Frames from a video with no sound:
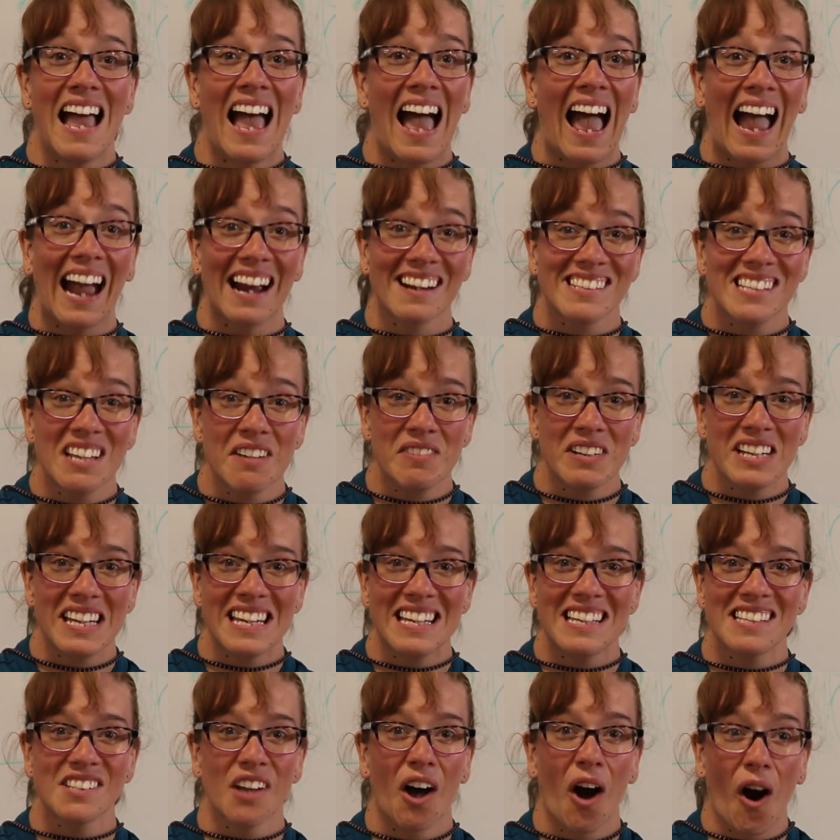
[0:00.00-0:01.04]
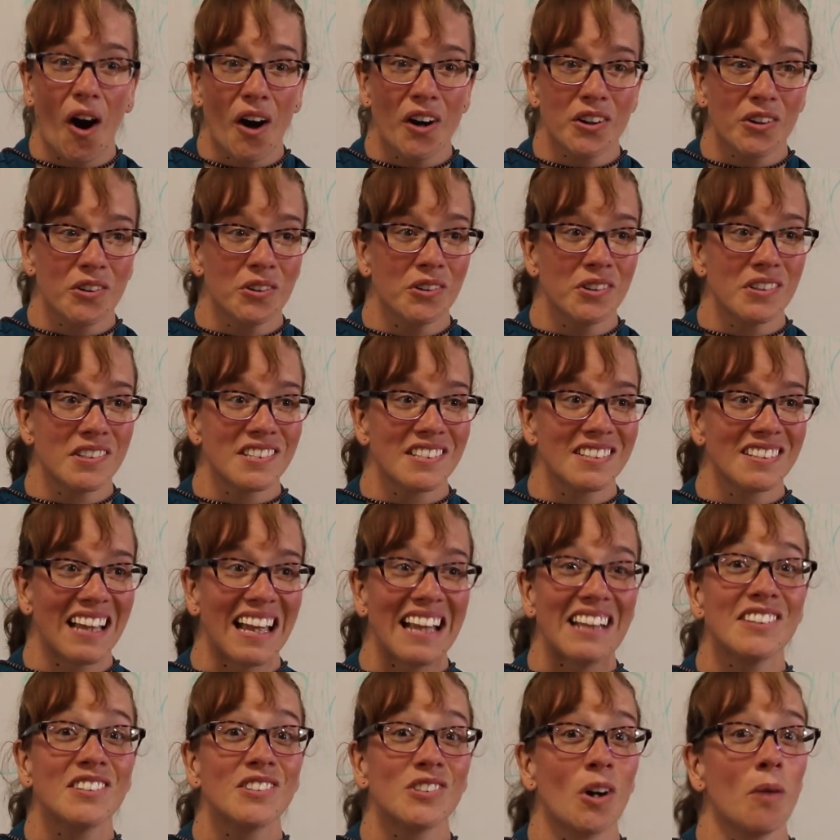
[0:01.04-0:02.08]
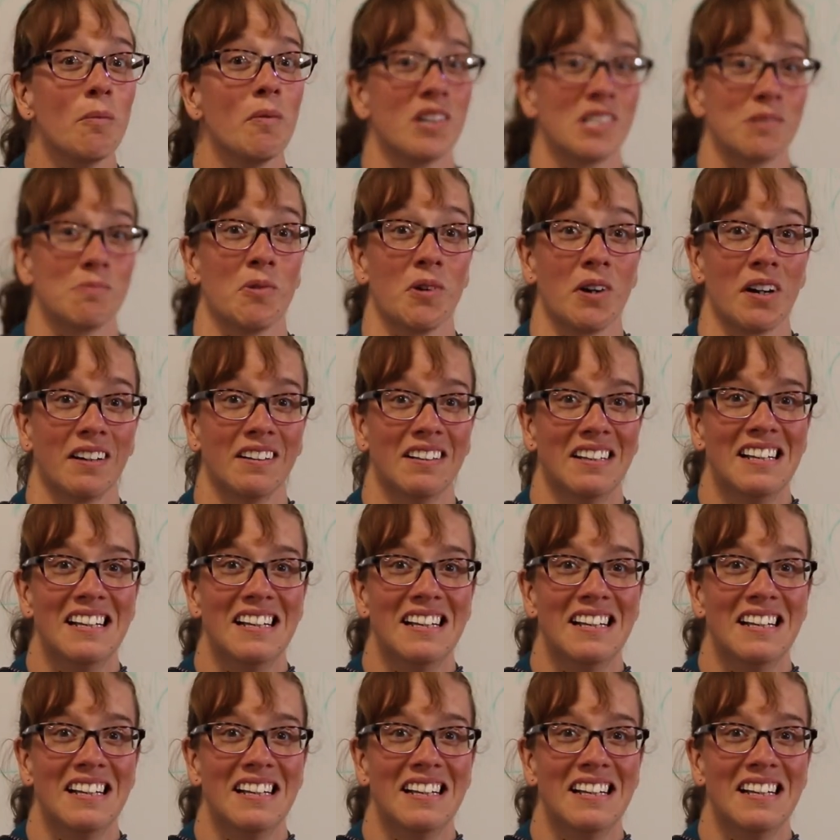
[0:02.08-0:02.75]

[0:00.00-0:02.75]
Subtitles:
activities, articles, and so much more.